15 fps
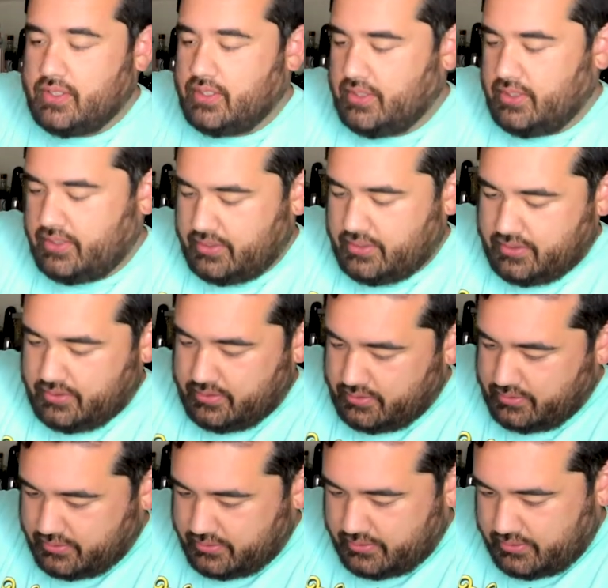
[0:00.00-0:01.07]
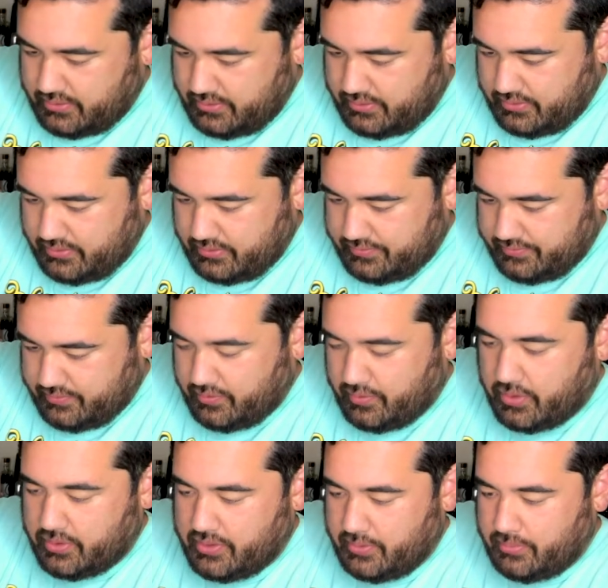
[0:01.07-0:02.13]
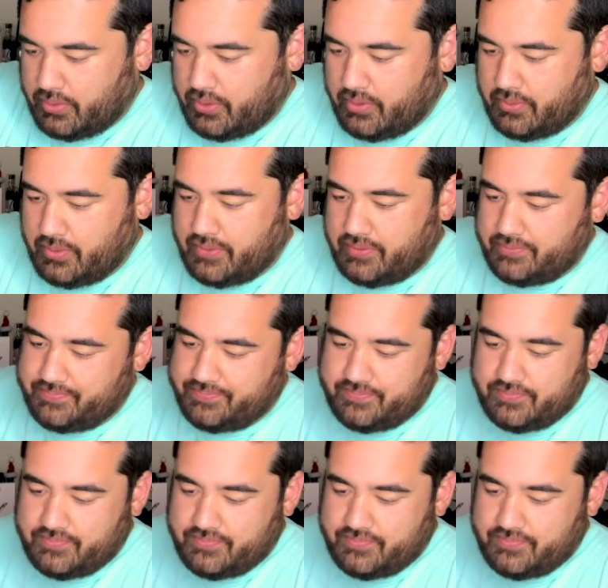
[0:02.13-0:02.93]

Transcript: is 14.1.